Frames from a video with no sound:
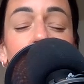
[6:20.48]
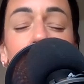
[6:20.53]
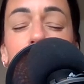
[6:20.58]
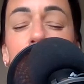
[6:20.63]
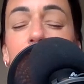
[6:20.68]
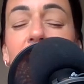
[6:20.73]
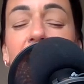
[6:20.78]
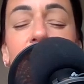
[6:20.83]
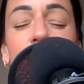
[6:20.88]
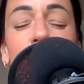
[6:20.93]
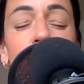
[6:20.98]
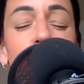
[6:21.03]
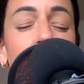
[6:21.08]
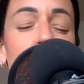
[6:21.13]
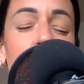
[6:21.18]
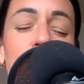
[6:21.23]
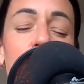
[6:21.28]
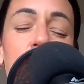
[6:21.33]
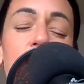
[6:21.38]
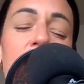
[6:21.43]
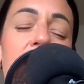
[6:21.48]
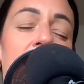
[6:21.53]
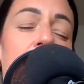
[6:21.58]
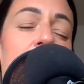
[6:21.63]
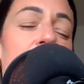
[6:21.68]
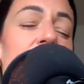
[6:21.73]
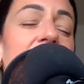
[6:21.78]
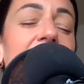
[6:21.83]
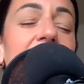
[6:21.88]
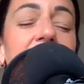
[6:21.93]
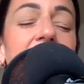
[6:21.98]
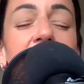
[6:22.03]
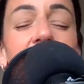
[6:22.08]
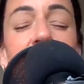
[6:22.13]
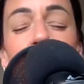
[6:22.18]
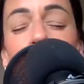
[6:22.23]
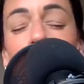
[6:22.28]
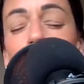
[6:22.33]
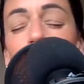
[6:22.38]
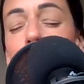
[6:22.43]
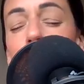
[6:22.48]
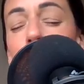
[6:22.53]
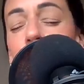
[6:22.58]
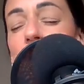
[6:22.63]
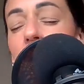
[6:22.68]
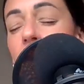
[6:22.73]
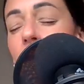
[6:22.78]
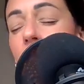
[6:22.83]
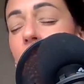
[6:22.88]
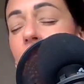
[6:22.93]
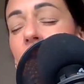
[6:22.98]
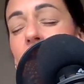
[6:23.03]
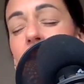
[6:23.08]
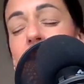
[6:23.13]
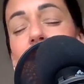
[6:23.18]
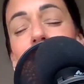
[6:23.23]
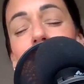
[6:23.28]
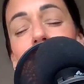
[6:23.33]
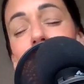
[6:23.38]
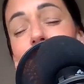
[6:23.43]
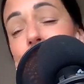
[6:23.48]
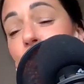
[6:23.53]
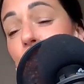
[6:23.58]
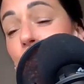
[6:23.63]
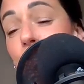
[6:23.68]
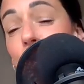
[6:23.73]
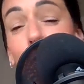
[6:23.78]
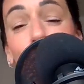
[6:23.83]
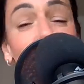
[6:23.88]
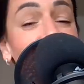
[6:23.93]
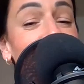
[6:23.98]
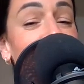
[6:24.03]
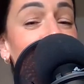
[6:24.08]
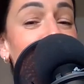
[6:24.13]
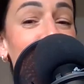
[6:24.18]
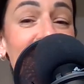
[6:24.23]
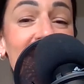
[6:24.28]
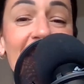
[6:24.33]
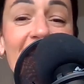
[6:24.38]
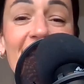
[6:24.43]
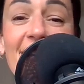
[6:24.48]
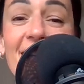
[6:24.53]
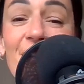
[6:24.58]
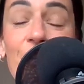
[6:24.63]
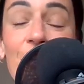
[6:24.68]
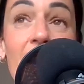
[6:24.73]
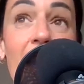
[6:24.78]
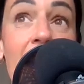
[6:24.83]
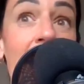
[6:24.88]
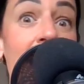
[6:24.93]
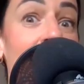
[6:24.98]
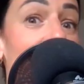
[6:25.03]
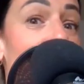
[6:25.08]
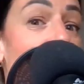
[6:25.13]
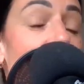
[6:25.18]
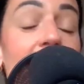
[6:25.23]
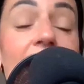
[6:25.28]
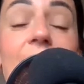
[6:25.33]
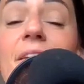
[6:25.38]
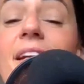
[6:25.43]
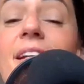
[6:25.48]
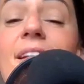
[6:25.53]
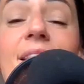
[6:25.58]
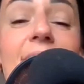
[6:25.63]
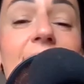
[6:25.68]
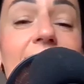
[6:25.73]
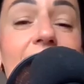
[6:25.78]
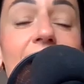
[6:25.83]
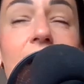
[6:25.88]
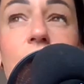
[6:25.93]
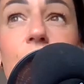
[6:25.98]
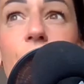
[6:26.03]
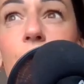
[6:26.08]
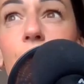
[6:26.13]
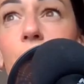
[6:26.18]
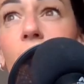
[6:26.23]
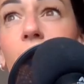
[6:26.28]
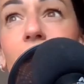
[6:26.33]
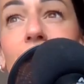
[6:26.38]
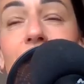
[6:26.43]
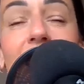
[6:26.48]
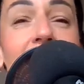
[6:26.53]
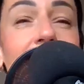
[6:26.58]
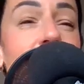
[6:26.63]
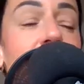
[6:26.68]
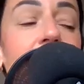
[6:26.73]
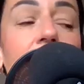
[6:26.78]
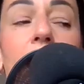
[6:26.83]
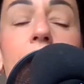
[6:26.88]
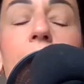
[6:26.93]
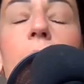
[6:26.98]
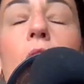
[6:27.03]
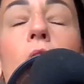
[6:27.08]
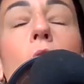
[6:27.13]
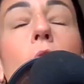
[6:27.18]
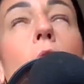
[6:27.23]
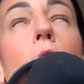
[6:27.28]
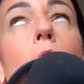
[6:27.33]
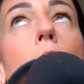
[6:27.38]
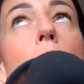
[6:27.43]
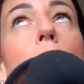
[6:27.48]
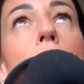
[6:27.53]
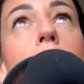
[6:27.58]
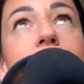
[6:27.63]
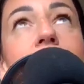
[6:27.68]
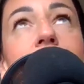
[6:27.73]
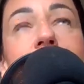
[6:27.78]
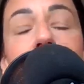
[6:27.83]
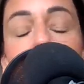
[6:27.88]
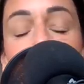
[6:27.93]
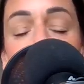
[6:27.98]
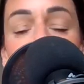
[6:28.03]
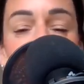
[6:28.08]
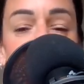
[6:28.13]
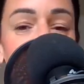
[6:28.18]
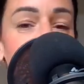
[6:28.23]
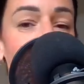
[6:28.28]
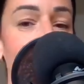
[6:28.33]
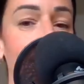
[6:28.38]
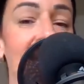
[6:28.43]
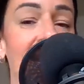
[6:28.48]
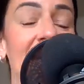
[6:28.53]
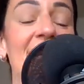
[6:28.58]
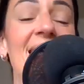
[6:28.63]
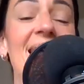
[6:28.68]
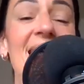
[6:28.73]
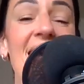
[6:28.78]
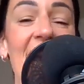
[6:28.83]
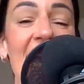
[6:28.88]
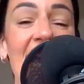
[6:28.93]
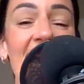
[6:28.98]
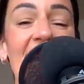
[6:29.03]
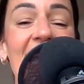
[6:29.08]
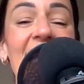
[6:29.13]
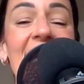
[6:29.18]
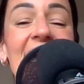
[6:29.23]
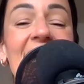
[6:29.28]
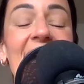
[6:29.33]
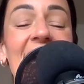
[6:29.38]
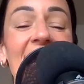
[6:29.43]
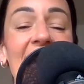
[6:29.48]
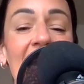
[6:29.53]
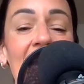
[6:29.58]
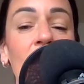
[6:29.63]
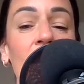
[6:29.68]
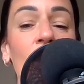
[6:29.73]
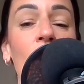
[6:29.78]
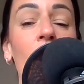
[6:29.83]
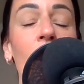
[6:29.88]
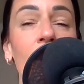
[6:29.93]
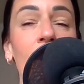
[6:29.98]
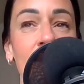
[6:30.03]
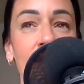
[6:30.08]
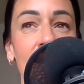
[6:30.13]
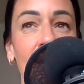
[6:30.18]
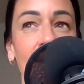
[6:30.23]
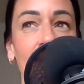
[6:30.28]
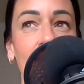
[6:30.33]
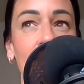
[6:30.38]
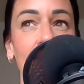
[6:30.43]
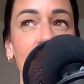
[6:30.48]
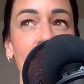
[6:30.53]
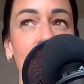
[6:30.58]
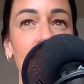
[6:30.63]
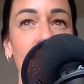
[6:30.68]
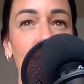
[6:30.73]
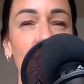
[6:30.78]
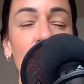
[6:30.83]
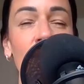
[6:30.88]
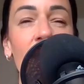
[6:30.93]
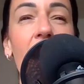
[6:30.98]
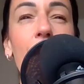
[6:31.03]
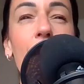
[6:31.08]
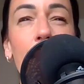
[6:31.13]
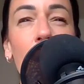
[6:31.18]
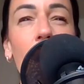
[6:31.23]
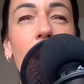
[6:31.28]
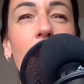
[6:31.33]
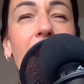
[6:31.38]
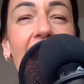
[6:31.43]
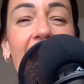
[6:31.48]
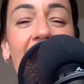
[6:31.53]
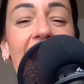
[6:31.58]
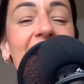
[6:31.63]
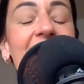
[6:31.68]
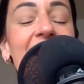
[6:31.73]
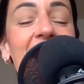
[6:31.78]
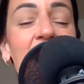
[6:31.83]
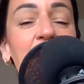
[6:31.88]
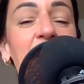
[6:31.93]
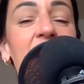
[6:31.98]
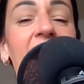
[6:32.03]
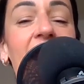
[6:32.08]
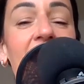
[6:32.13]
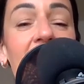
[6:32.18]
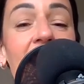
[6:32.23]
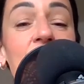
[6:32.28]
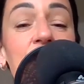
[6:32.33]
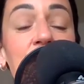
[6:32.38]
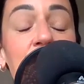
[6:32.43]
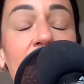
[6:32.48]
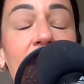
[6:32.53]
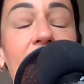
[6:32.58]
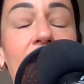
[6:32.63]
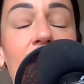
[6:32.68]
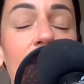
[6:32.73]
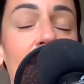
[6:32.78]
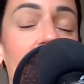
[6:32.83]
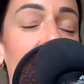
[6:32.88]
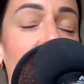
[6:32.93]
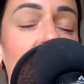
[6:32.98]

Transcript: mentorship, leadership, showing up on the internet, having a successful podcast. Like I'm constantly taking in content. So that part I had down pat actually.